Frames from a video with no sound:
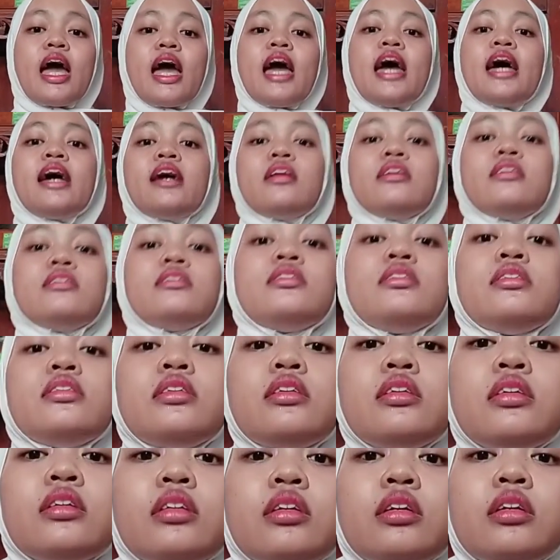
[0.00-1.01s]

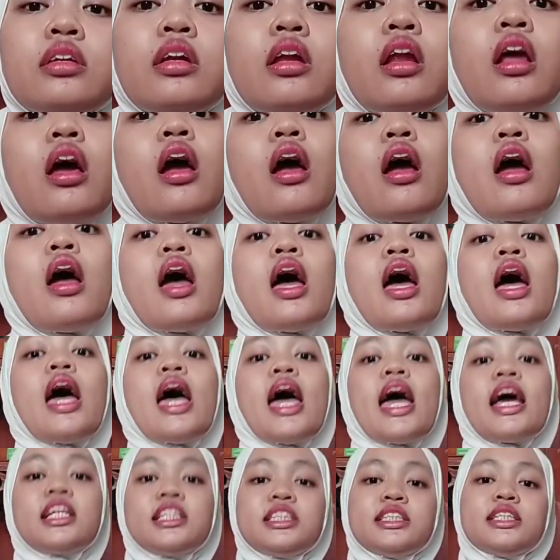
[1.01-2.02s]
And
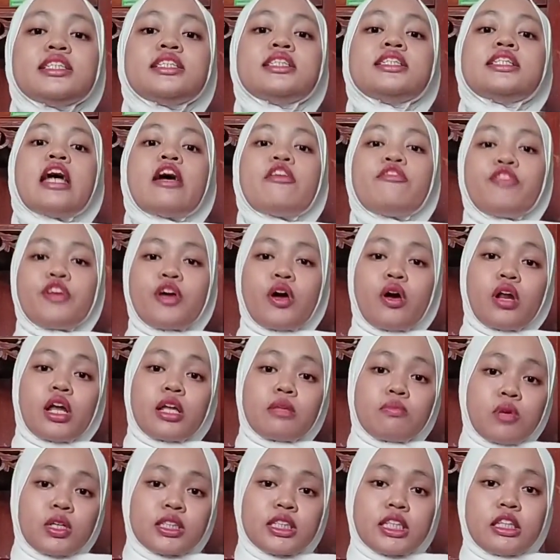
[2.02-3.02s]
actions that
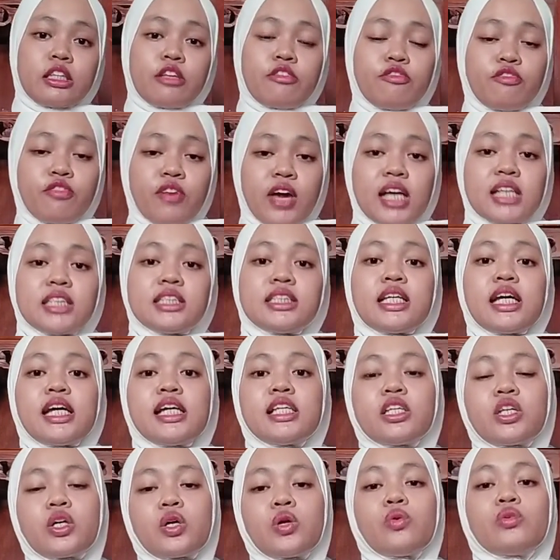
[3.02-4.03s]
violate positive face
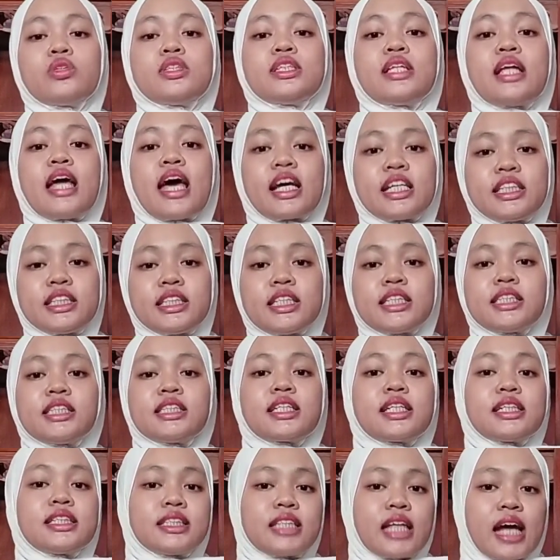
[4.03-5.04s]
include
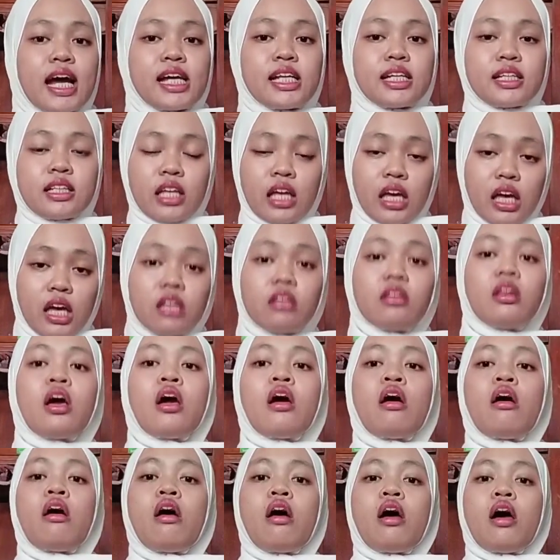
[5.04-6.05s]
actions contained in
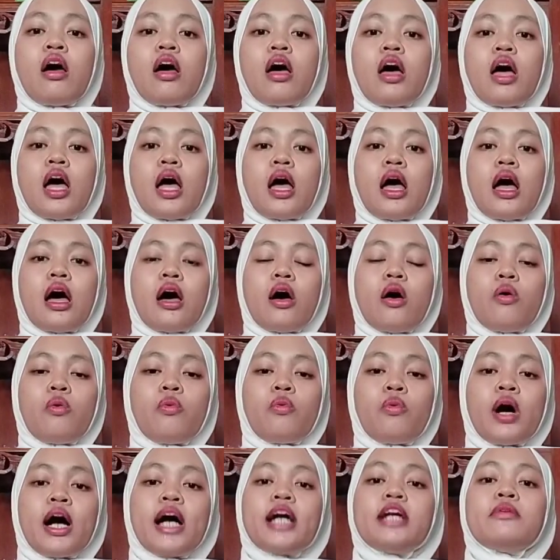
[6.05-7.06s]

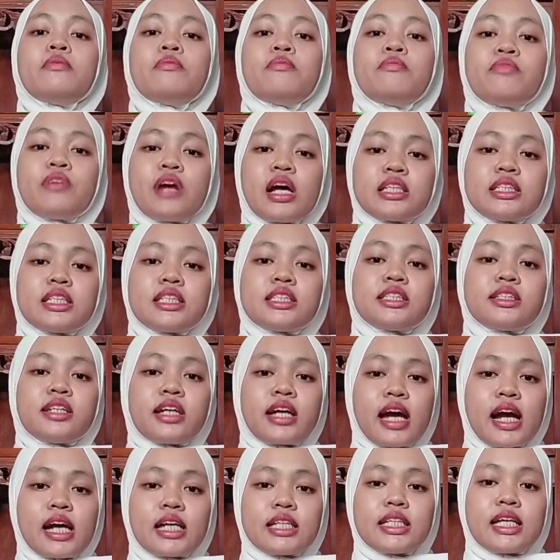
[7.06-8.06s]
1. Phrases
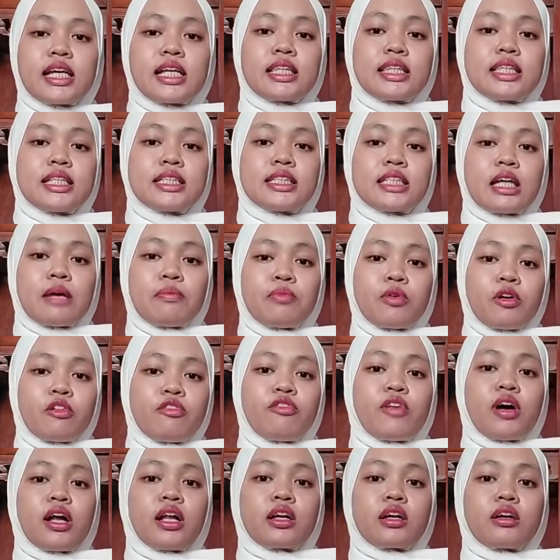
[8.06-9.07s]
regarding
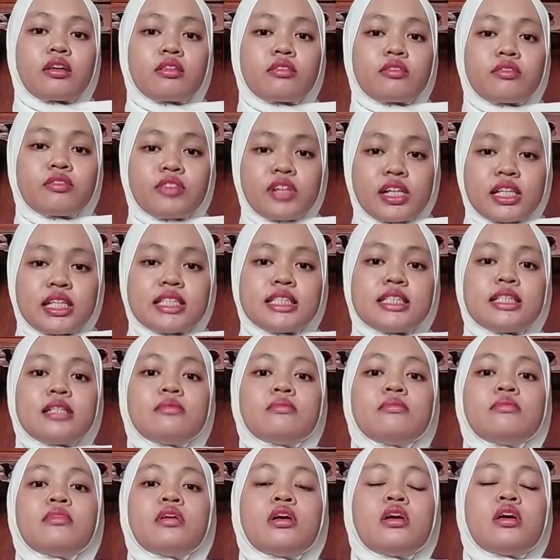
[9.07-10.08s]
disapproval,
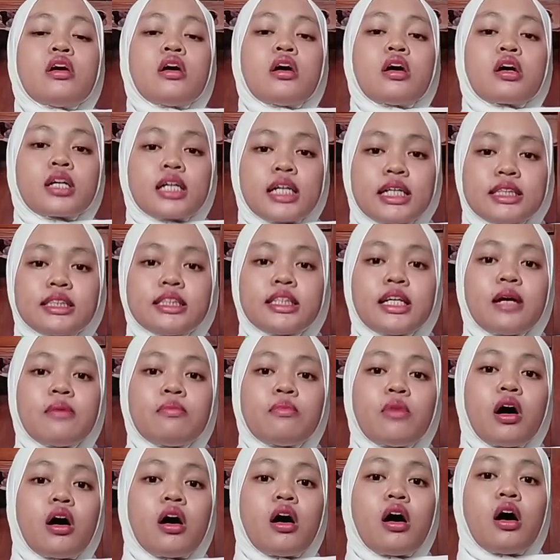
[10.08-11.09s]
criticism,
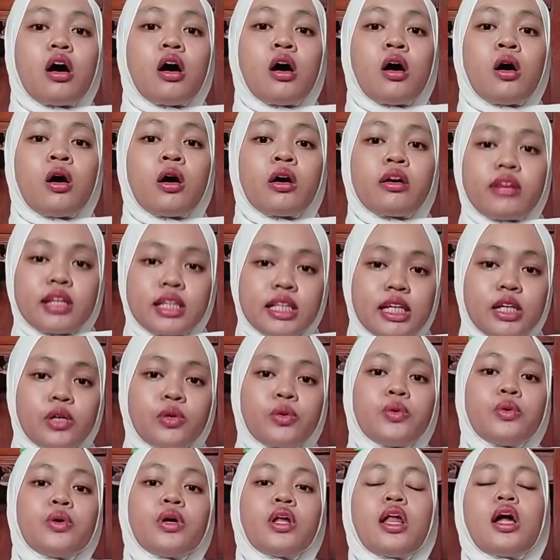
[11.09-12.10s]
contempt, or
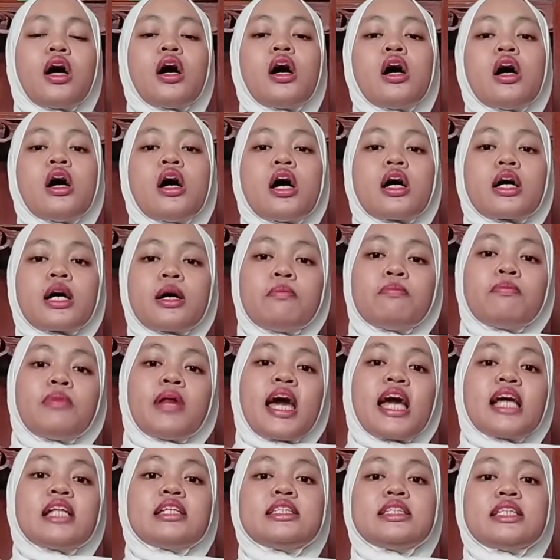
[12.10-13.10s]
ridicule,
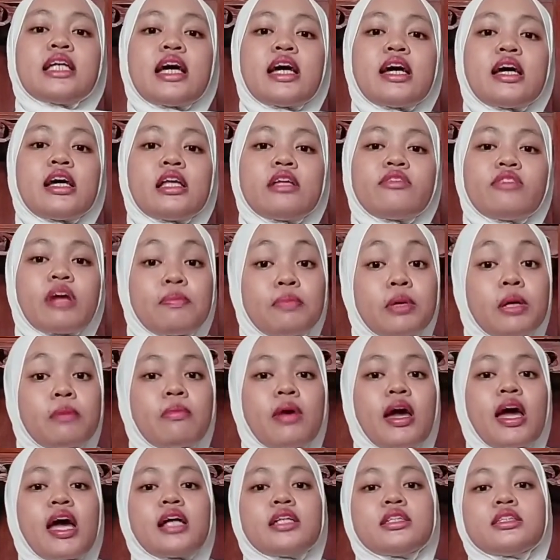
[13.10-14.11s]
complaints and
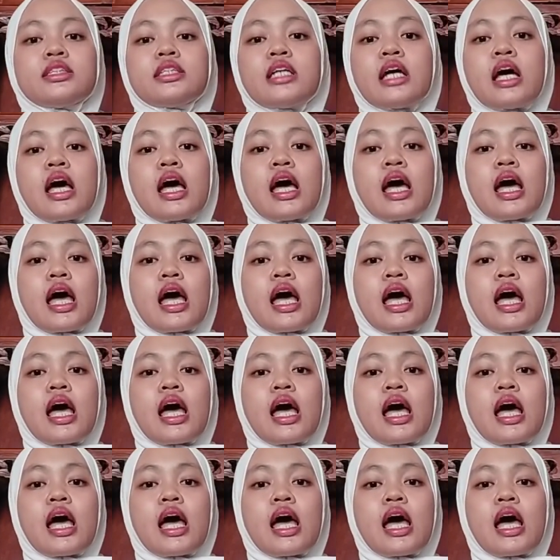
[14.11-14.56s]
reprimands,